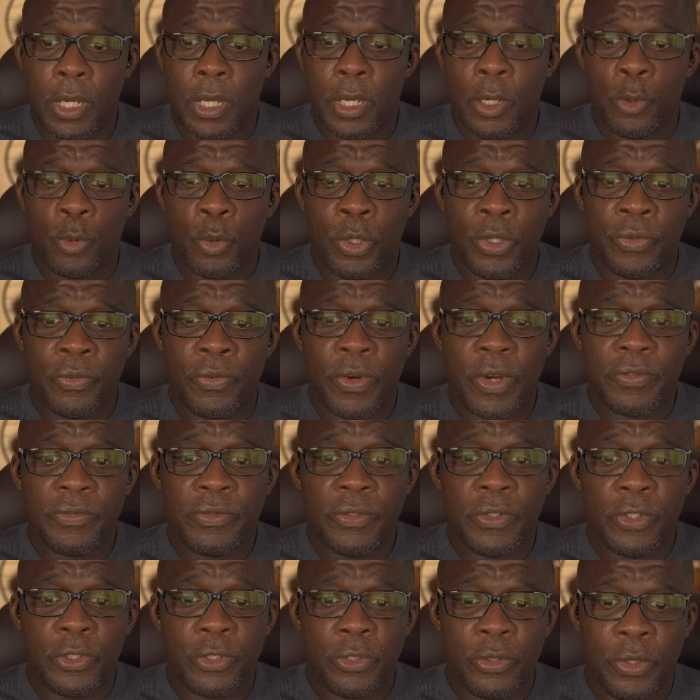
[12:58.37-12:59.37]
With
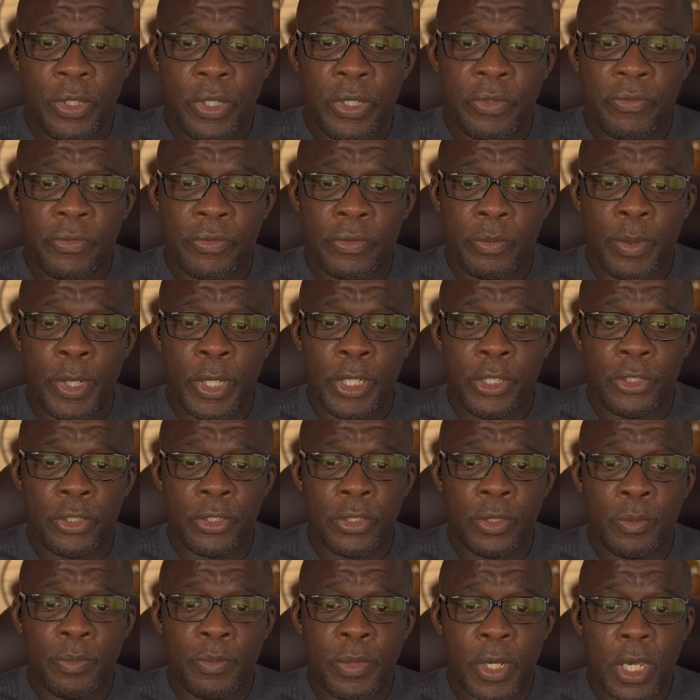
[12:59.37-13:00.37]
reference to the information
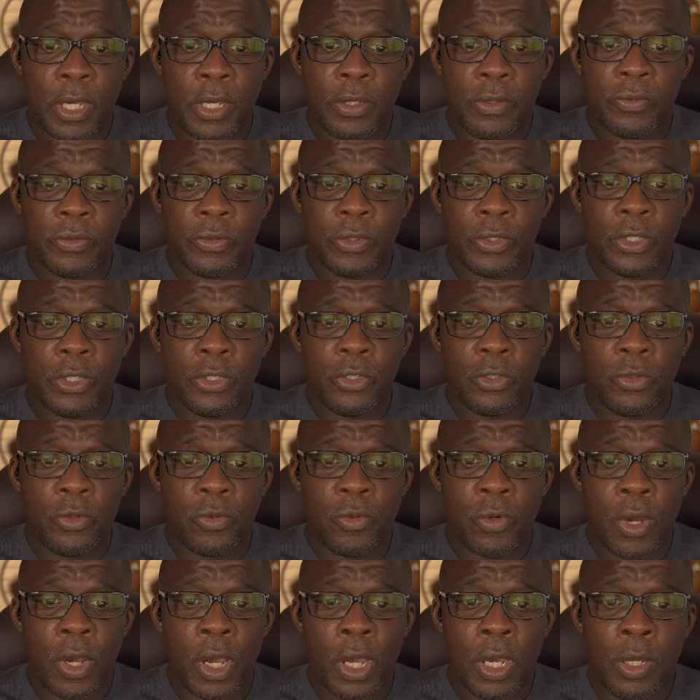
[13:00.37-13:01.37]
above,
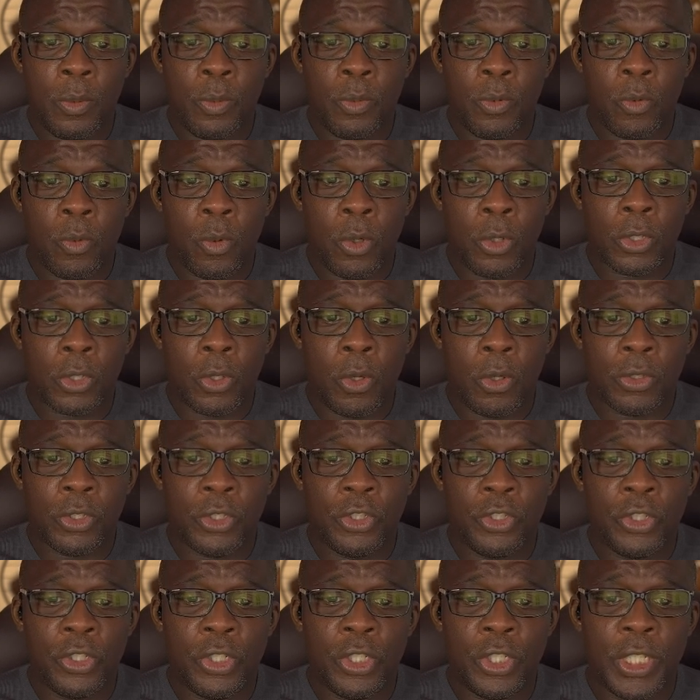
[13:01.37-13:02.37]
describe what
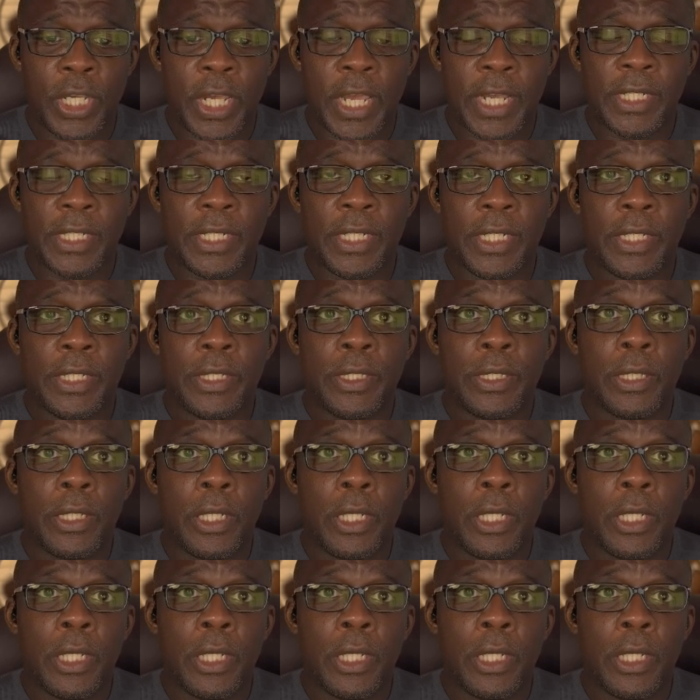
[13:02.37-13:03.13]
oxygen debt is.